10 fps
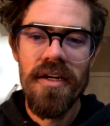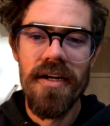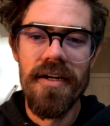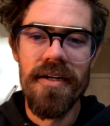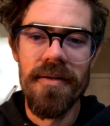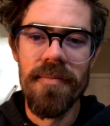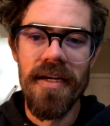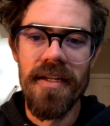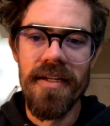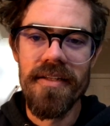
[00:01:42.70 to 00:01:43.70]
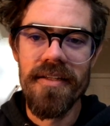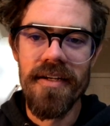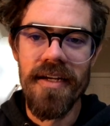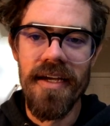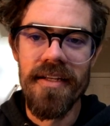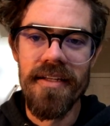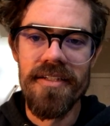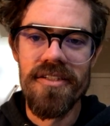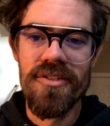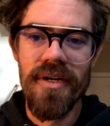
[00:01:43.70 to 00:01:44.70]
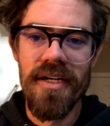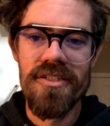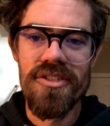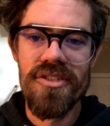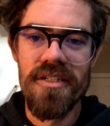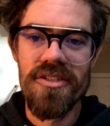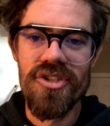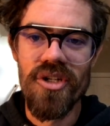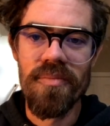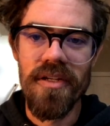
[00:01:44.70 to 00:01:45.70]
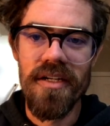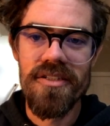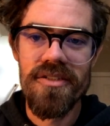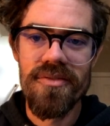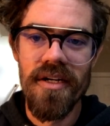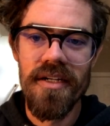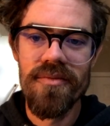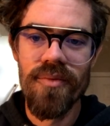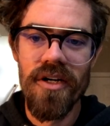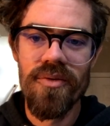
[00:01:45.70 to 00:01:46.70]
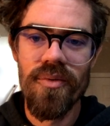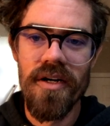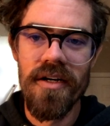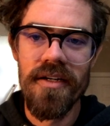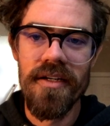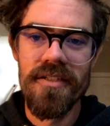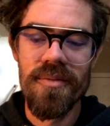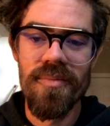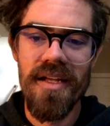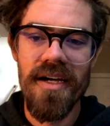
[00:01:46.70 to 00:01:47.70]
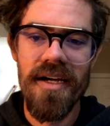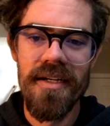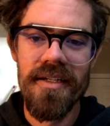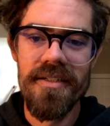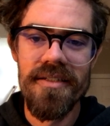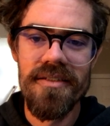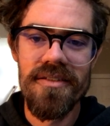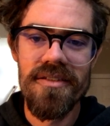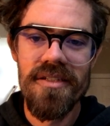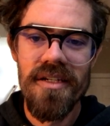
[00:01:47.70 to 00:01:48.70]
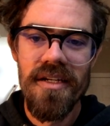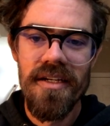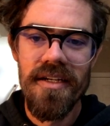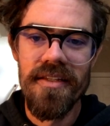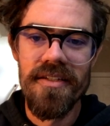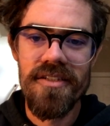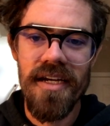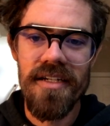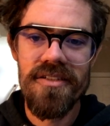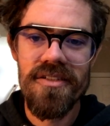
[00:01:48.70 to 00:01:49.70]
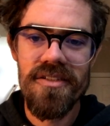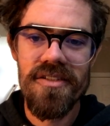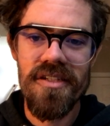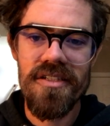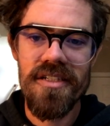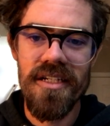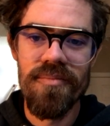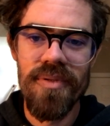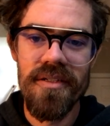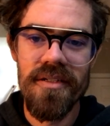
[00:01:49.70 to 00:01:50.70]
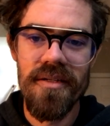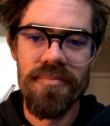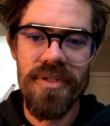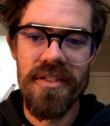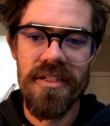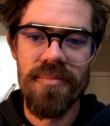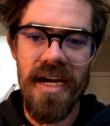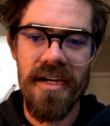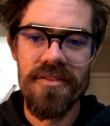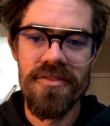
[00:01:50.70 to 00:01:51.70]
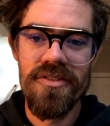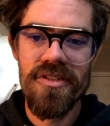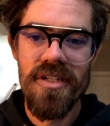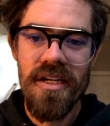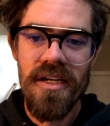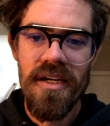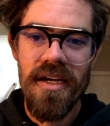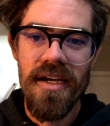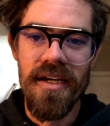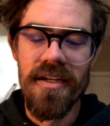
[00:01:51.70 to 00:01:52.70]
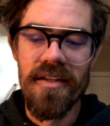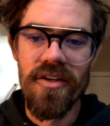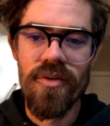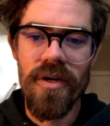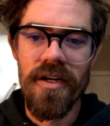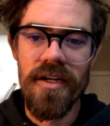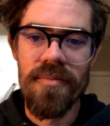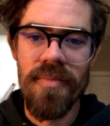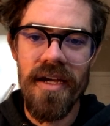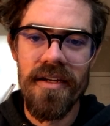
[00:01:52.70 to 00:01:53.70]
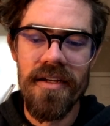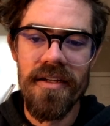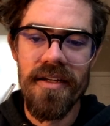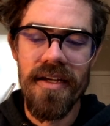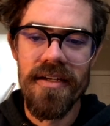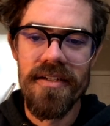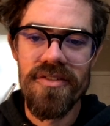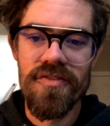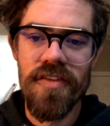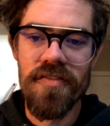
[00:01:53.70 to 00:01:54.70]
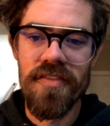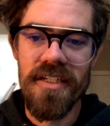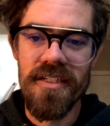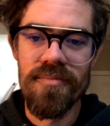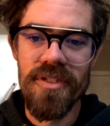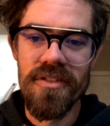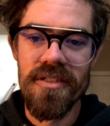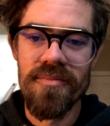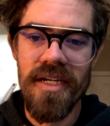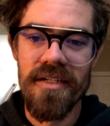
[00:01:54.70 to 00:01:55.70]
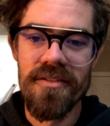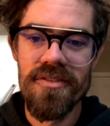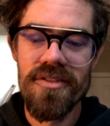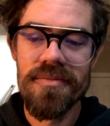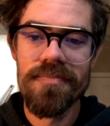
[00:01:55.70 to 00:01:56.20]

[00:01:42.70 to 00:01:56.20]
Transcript: And it, again, leads to a surplus, right, where quantity supplied is, in this case, 16 billion pounds, and the quantity demanded is 15 billion pounds.